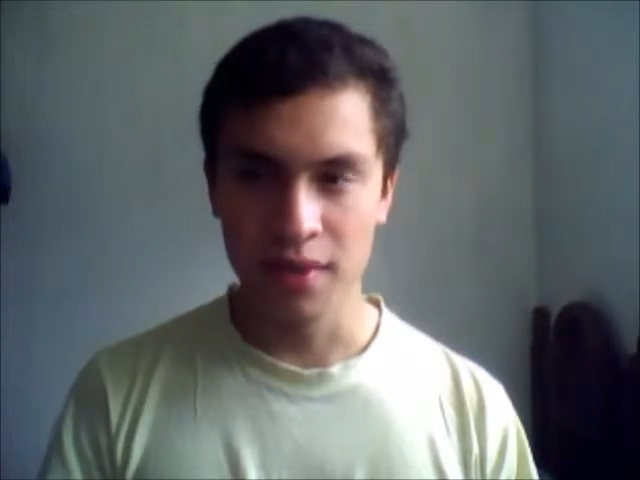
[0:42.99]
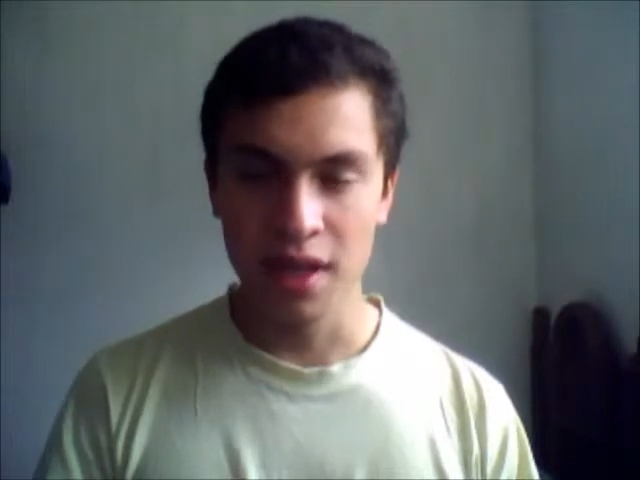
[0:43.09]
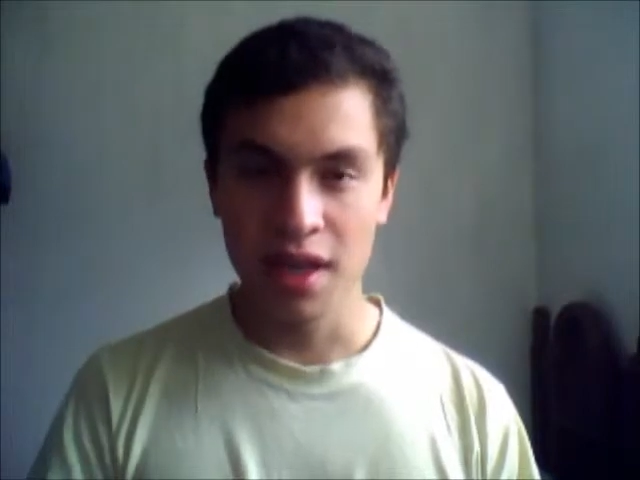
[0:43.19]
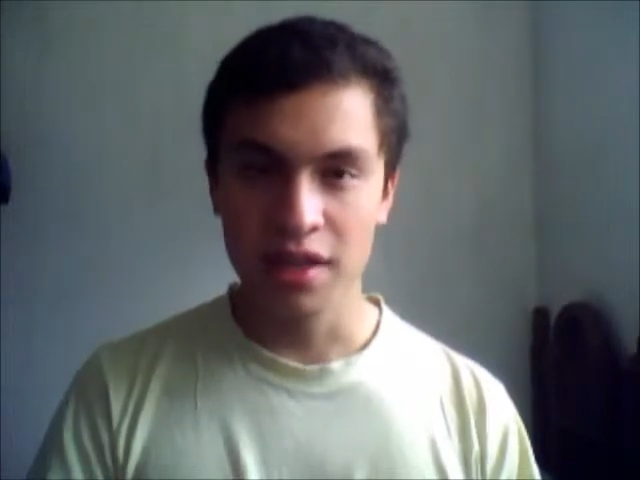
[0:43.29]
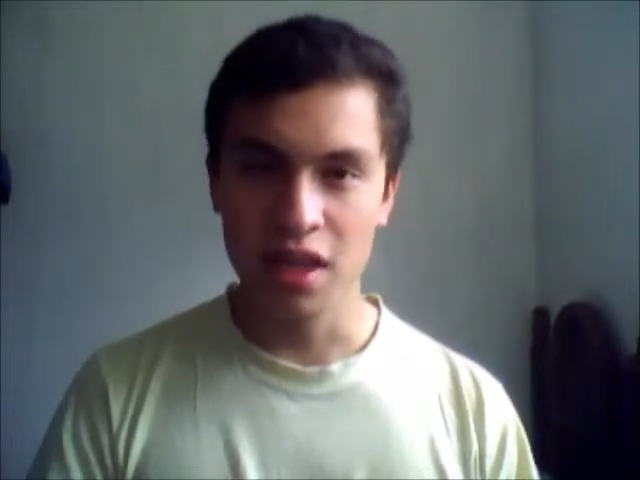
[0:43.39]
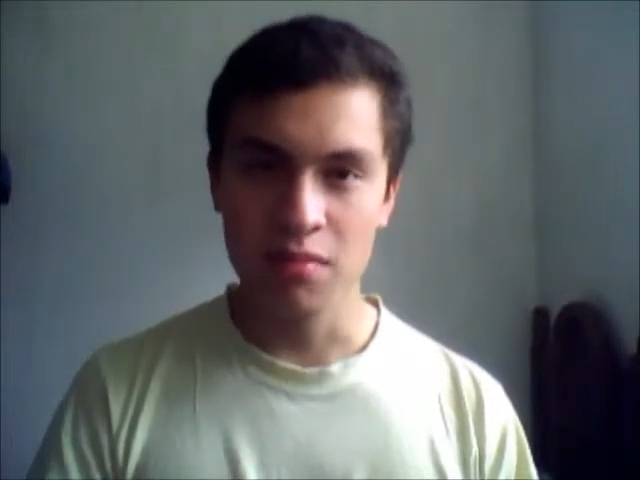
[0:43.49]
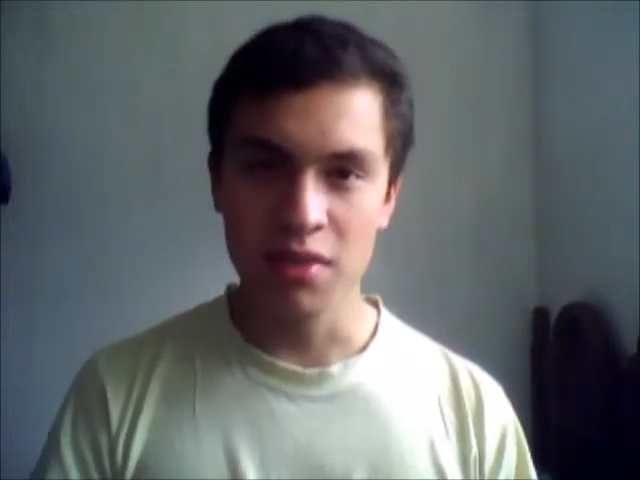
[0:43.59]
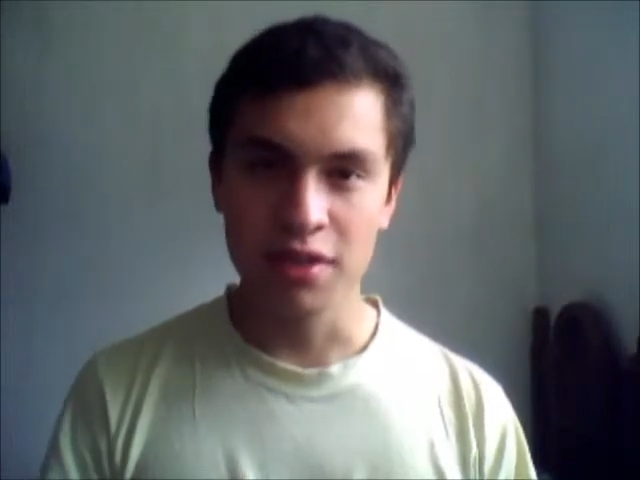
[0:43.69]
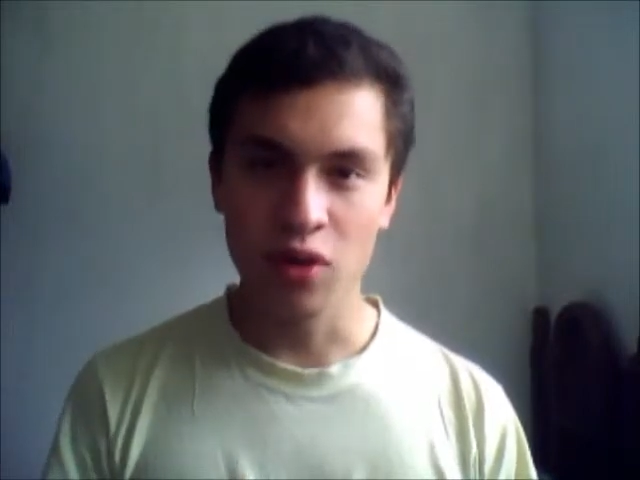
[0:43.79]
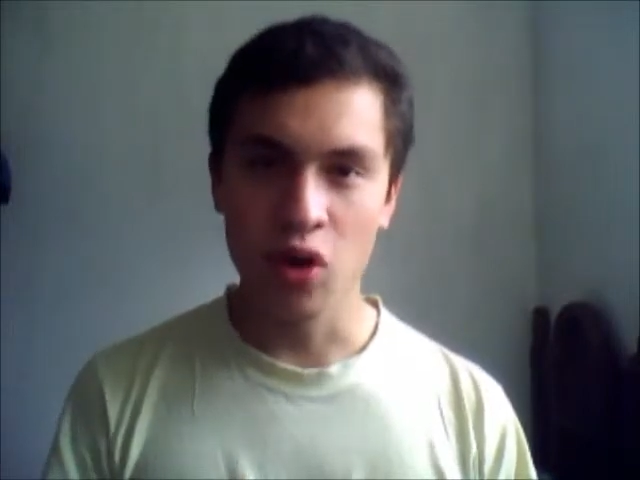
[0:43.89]
They mix
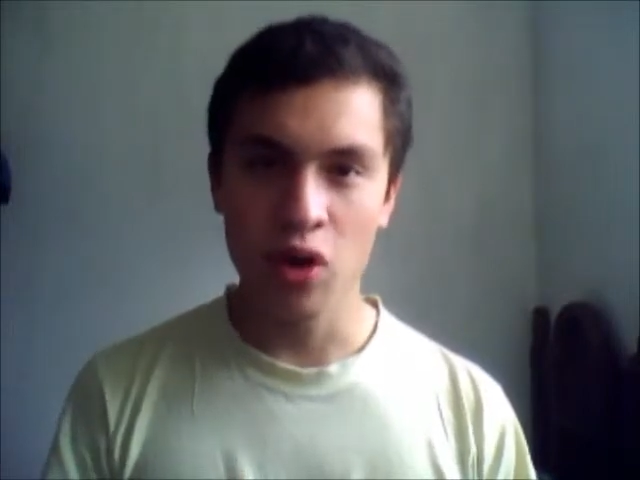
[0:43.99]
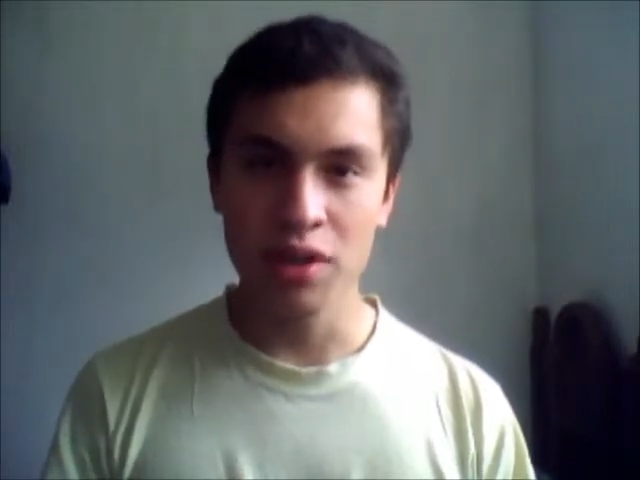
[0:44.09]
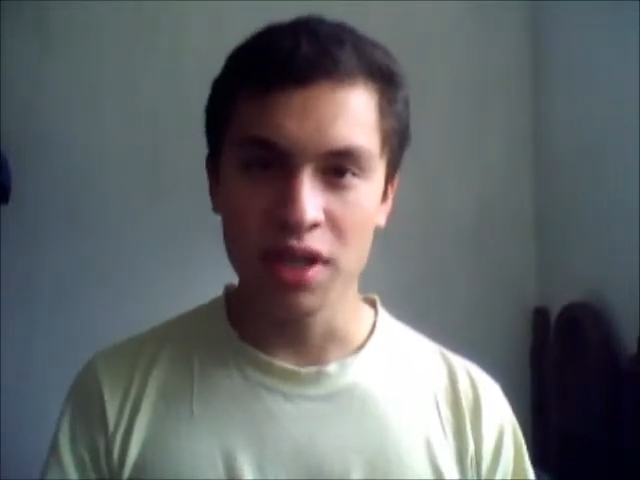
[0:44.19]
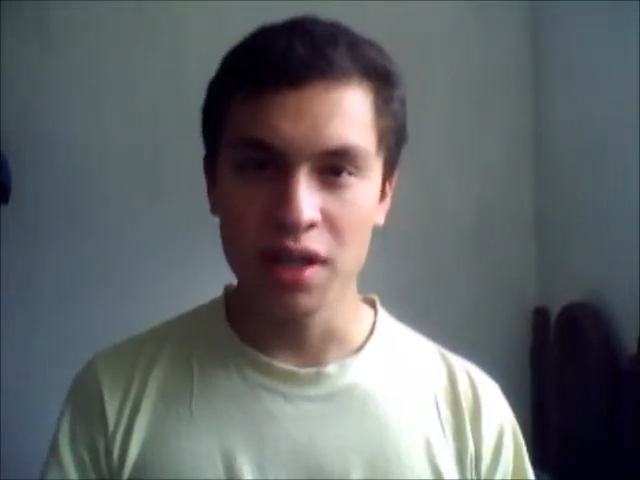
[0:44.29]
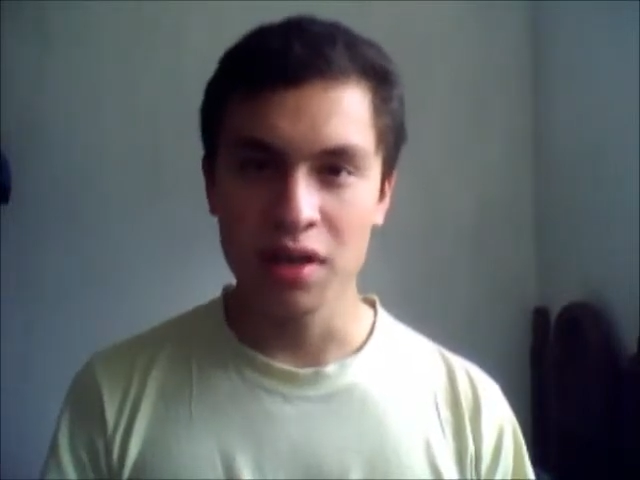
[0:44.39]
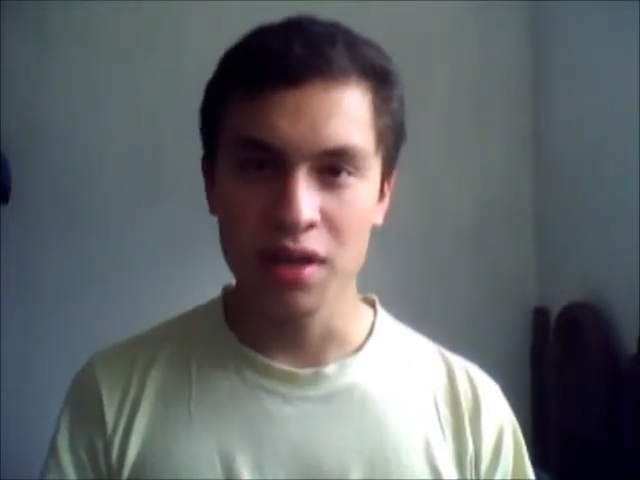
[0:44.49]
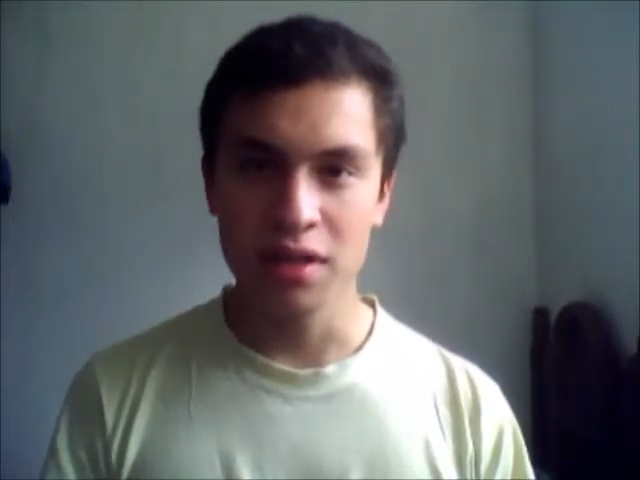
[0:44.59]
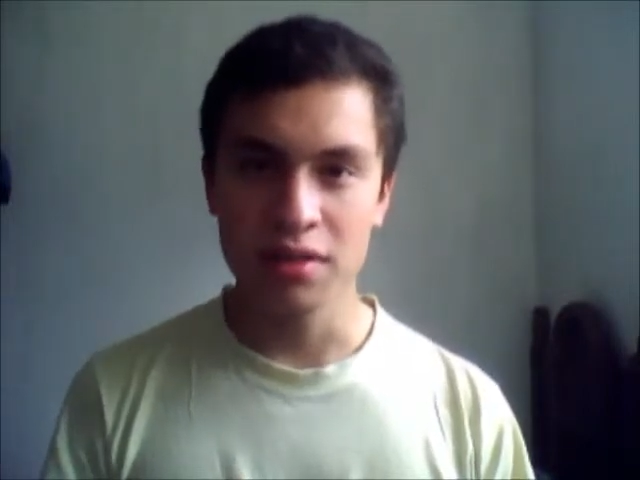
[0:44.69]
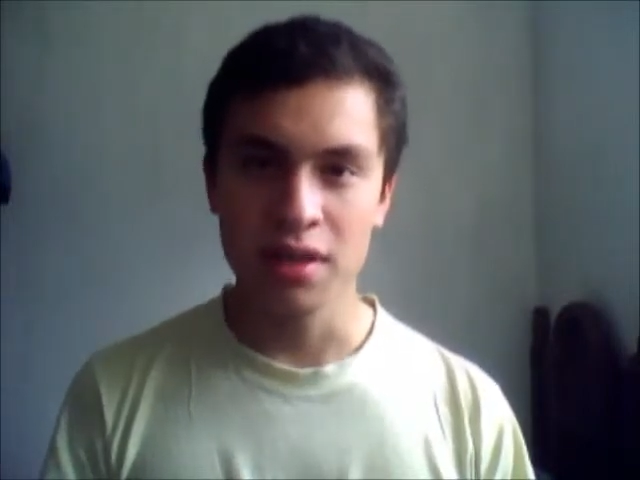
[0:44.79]
all ingredients